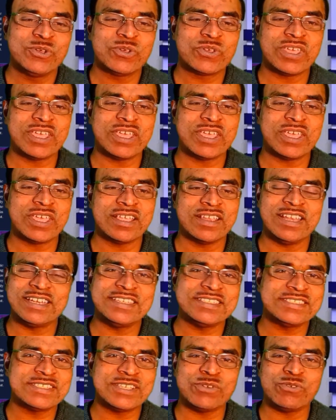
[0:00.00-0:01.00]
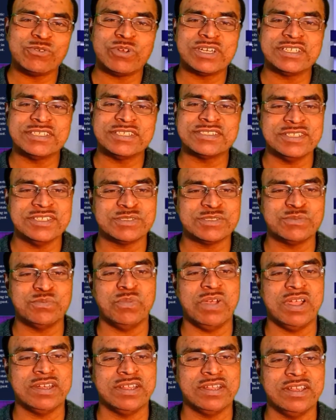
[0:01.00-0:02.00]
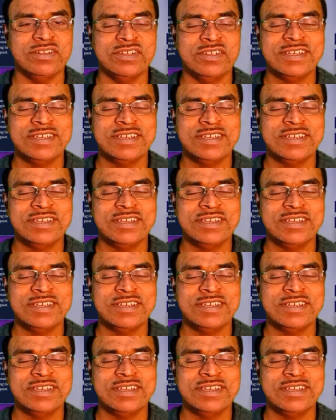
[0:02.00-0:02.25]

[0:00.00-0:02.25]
Okay, let us see what is this model.